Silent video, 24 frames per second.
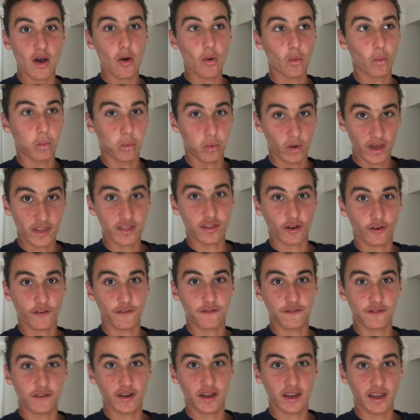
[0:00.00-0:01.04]
with your
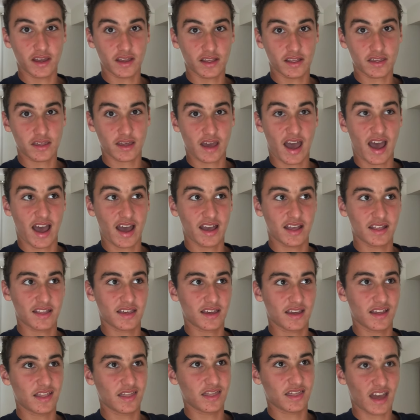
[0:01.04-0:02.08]
feet, and
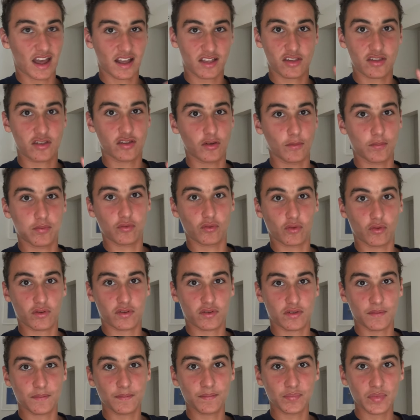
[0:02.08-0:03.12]
that's super
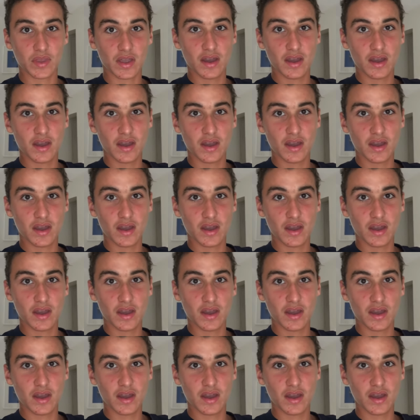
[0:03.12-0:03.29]
awesome.